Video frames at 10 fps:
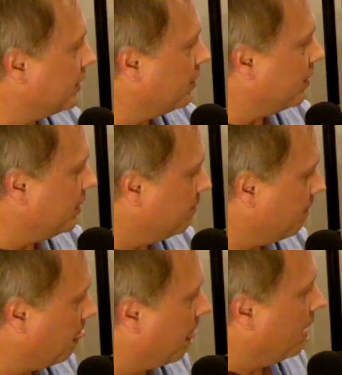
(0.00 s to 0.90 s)
you could,
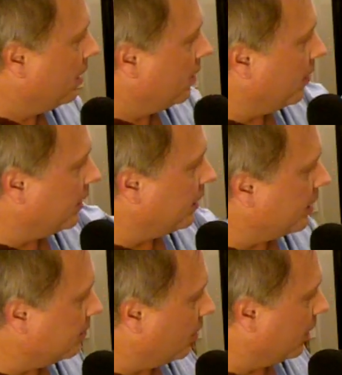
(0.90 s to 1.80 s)
or you could
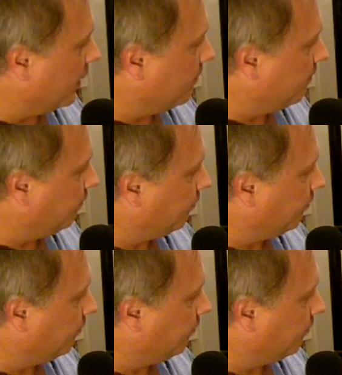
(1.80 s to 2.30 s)
unplug it.